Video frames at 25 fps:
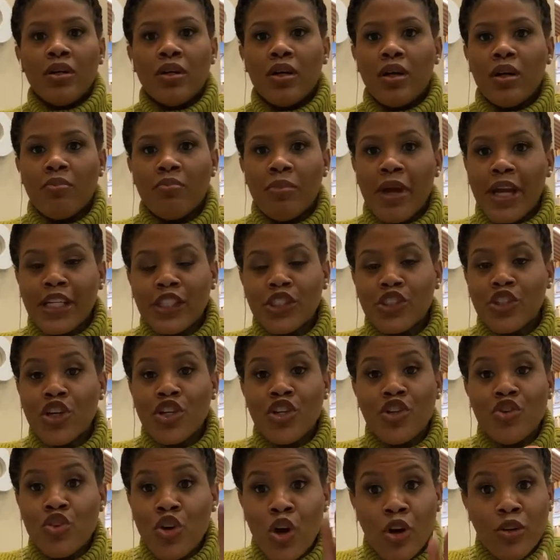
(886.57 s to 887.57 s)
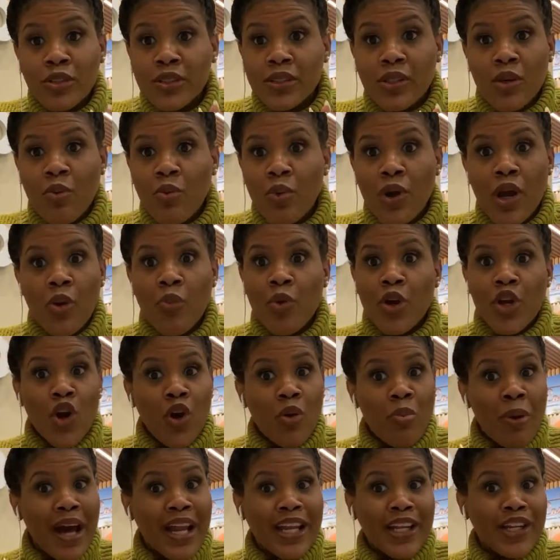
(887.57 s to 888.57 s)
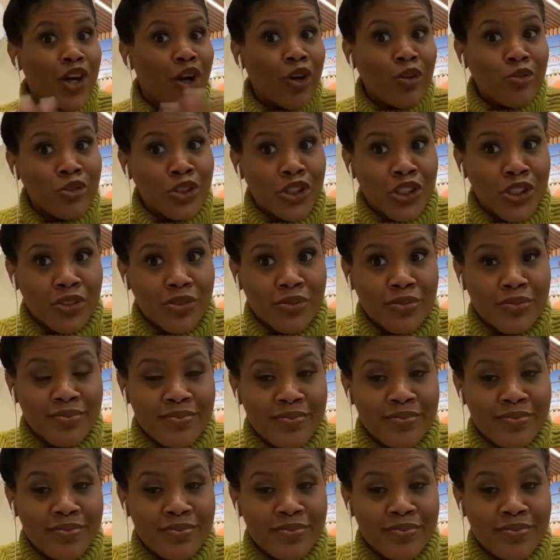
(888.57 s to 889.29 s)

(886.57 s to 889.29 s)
make sure you go somewhere where nobody knows you.